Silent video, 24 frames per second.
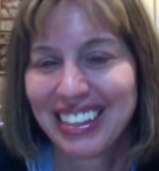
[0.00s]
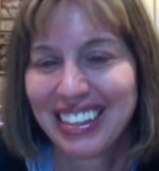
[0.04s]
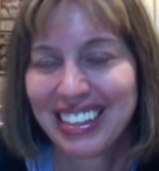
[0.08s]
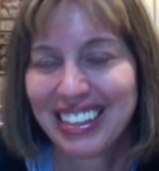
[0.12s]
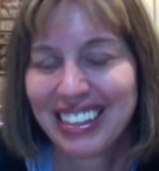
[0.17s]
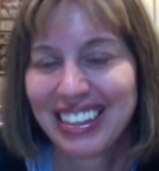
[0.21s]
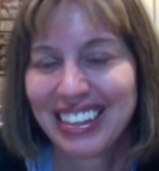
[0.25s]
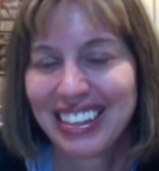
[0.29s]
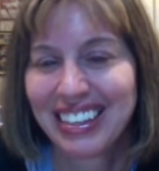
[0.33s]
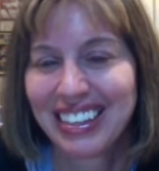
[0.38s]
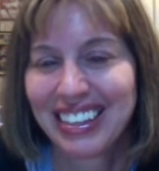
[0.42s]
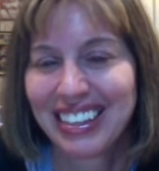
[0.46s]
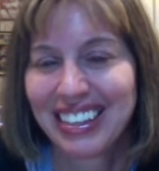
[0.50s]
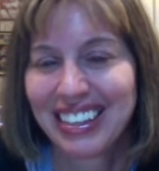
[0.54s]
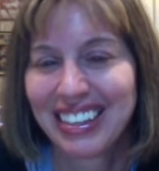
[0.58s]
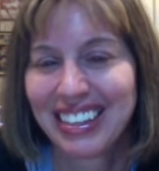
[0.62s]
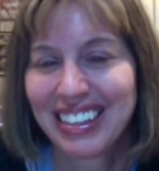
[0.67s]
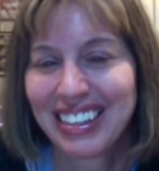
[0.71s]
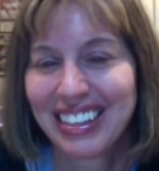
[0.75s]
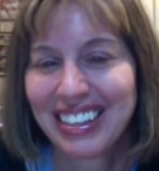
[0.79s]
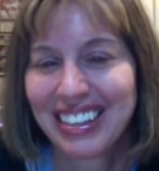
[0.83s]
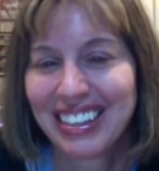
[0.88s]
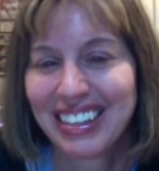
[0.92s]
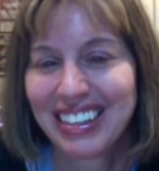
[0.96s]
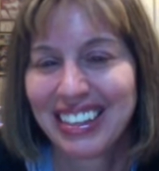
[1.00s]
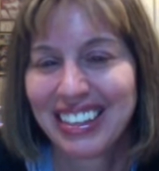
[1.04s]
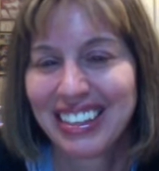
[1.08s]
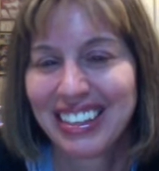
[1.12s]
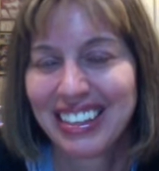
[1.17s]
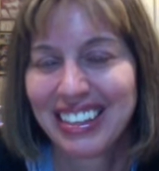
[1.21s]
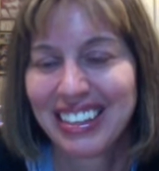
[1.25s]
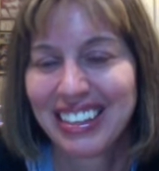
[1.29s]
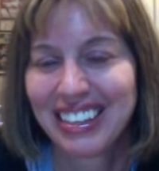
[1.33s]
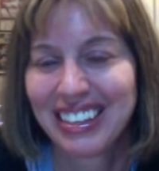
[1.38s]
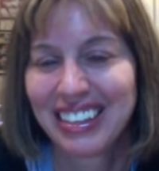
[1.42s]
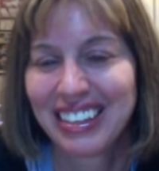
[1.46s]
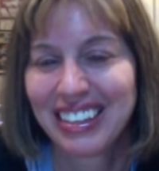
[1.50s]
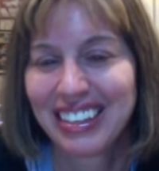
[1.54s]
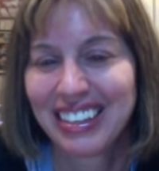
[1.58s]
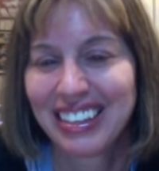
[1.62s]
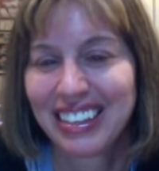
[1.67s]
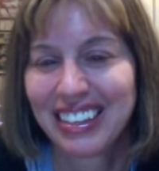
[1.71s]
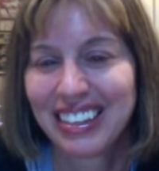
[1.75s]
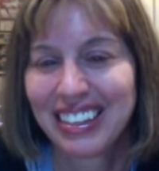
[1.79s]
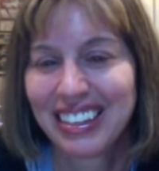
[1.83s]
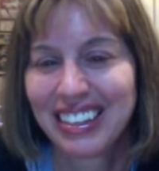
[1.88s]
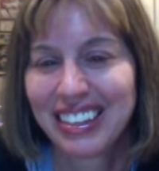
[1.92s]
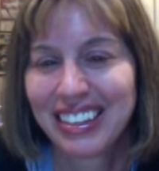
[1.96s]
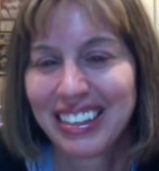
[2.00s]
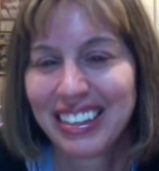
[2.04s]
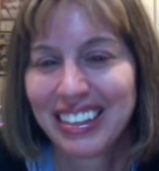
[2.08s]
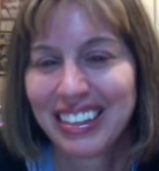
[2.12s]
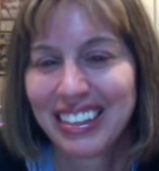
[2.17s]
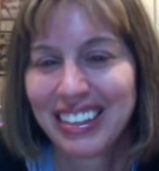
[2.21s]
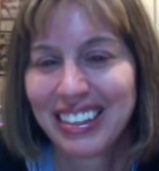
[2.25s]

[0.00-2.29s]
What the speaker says: (silent)